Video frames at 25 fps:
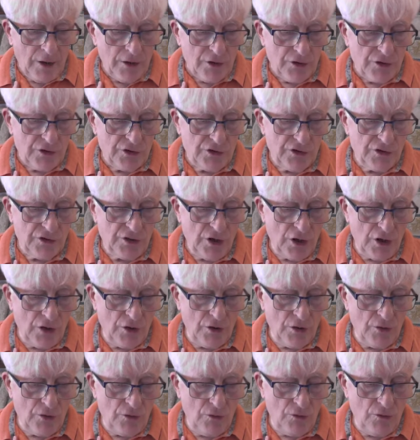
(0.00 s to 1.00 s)

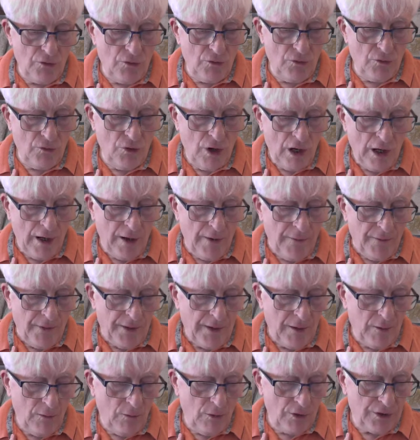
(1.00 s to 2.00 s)
So
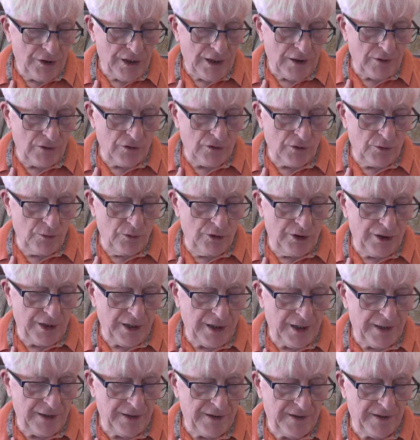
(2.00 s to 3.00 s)
what else would I